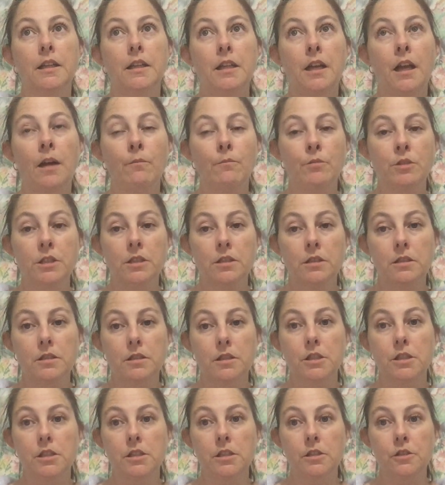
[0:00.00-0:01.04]
come to this
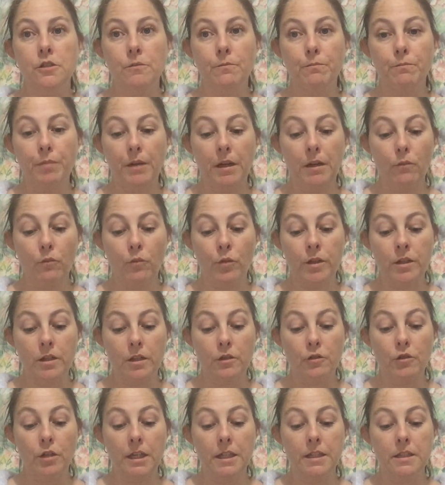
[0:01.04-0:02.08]
decision, but with a
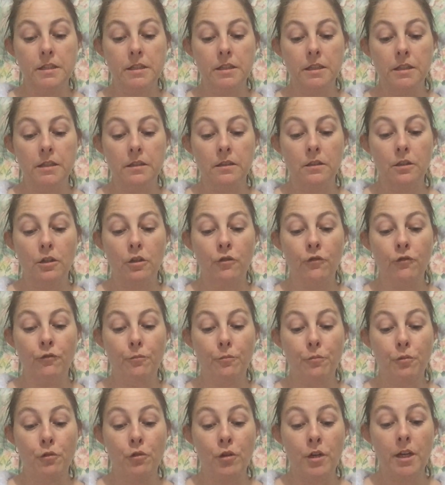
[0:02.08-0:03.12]
great deal of
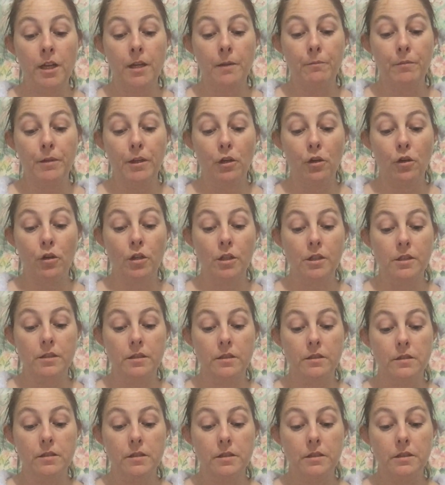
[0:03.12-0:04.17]
prayer behind
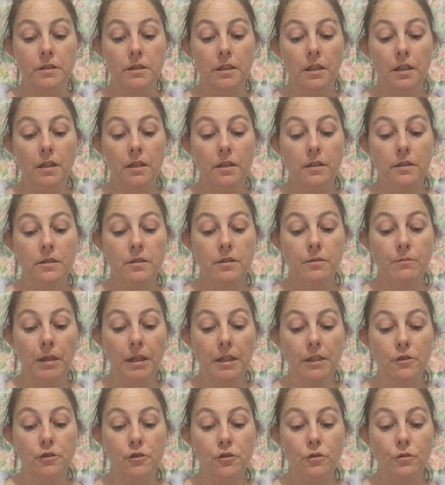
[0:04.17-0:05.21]
it to
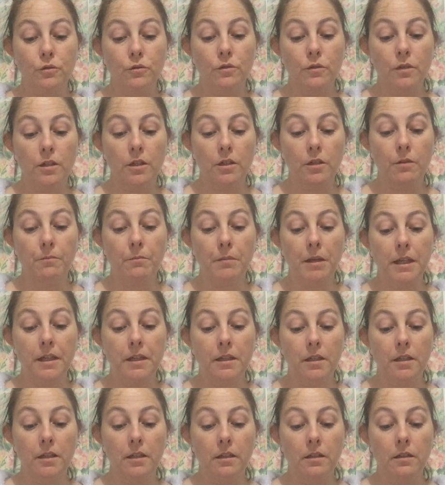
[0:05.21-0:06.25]
make sure that I'm
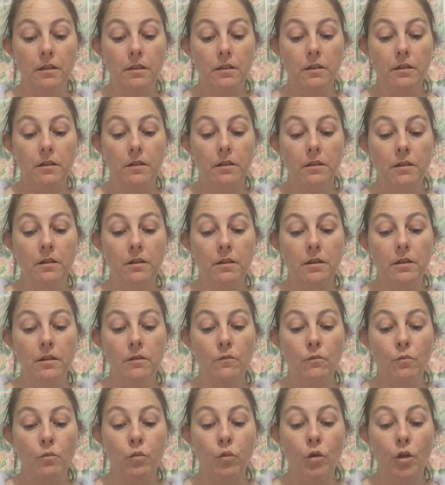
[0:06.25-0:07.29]
making
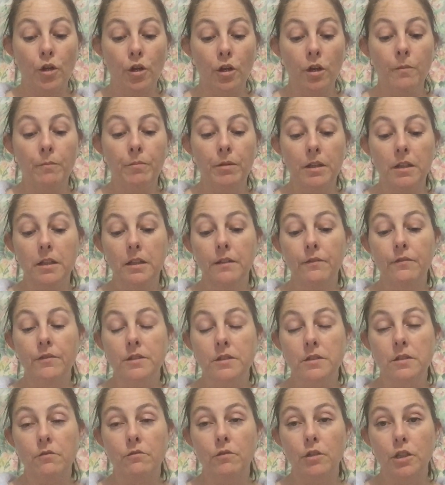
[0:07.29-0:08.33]
what I believe
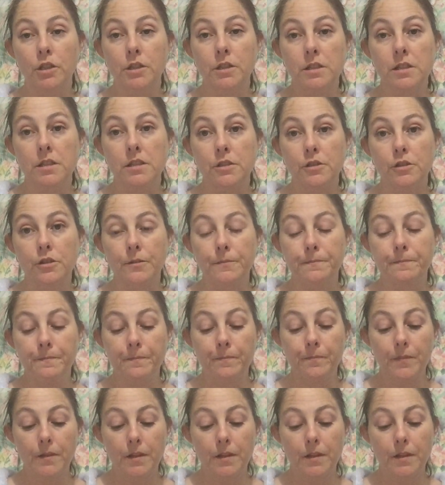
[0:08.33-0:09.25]
is the right decision.